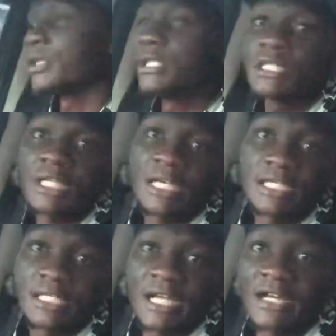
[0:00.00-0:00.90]
these
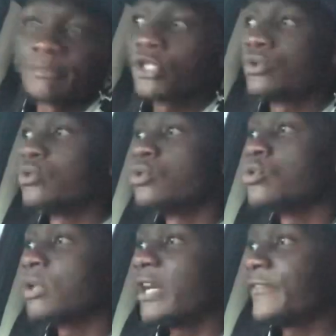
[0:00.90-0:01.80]
cars come
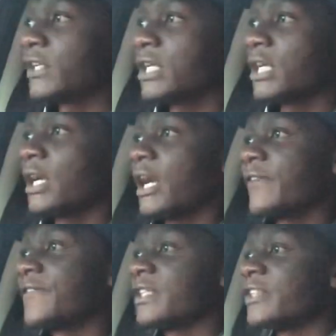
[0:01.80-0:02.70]
to Africa
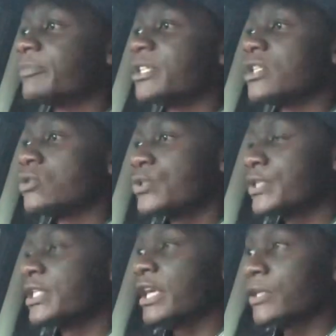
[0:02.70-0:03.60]
after they've been
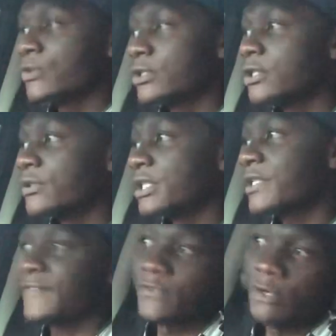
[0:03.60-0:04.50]
used, they are used
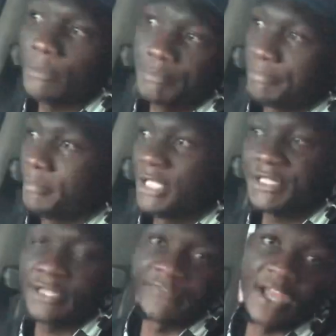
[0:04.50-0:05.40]
units for
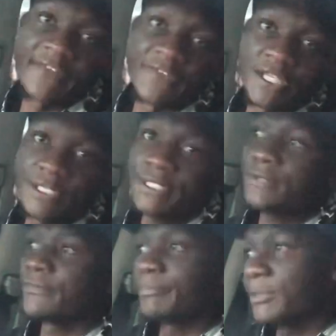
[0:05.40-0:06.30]
let's say five
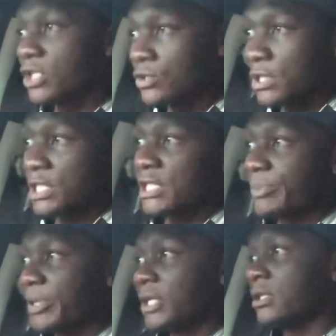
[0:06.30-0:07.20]
years been used in
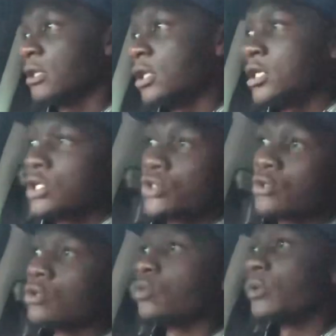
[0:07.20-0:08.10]
Japan
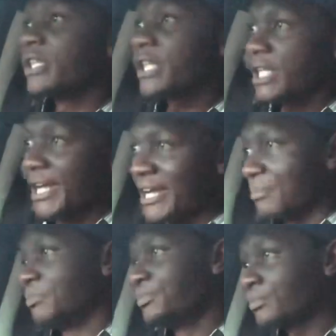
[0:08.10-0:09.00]
so when they
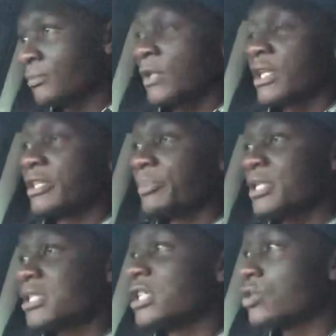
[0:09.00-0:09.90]
come the
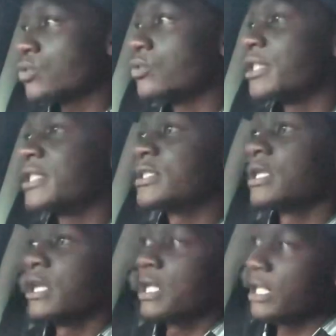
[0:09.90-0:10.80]
best thing to do is
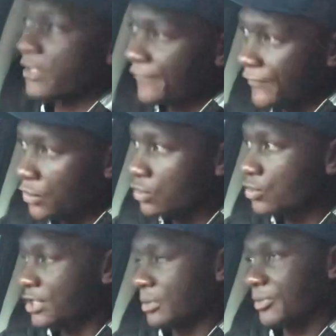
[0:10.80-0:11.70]
if
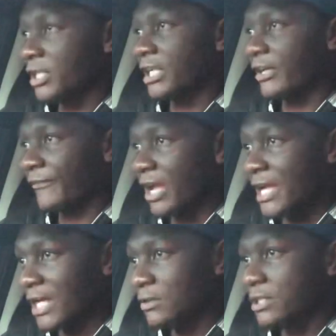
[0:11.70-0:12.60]
you shipped the car
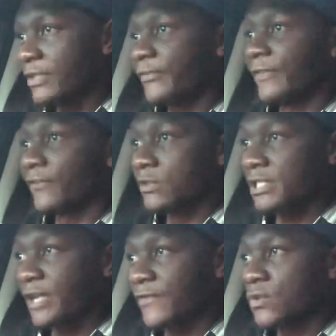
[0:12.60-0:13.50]
find out if a full
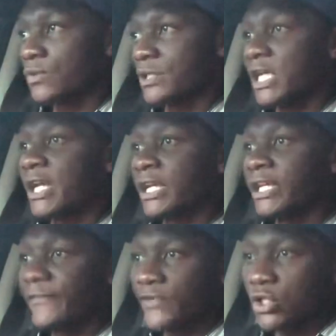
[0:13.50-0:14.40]
service was done
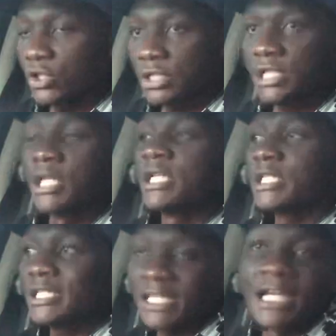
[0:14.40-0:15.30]
if not
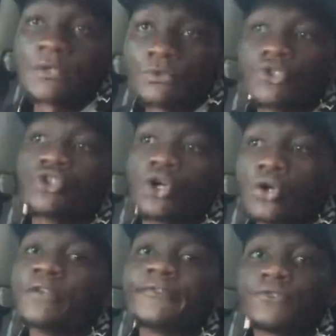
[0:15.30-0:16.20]
start with your
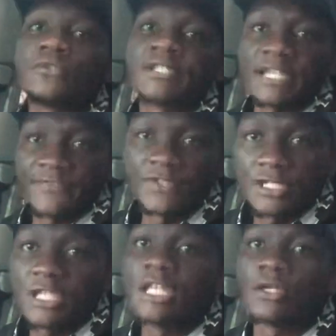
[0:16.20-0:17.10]
own full
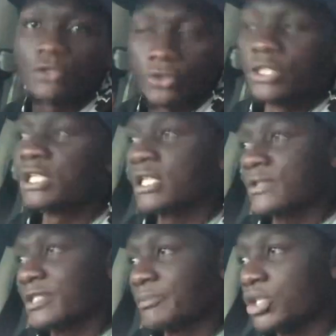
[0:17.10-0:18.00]
service including the
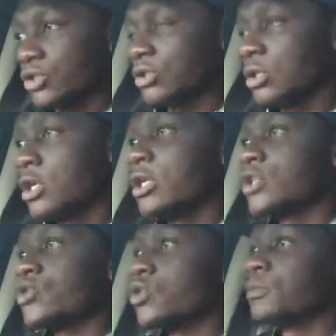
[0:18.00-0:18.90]
transmission
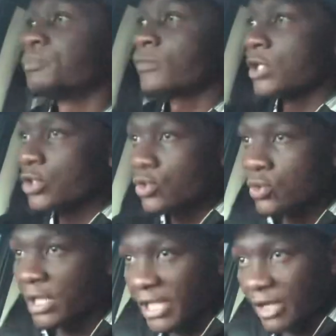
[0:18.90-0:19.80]
so
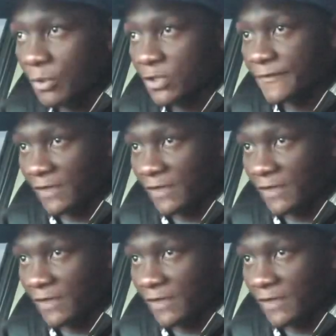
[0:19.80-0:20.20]
do a gearbox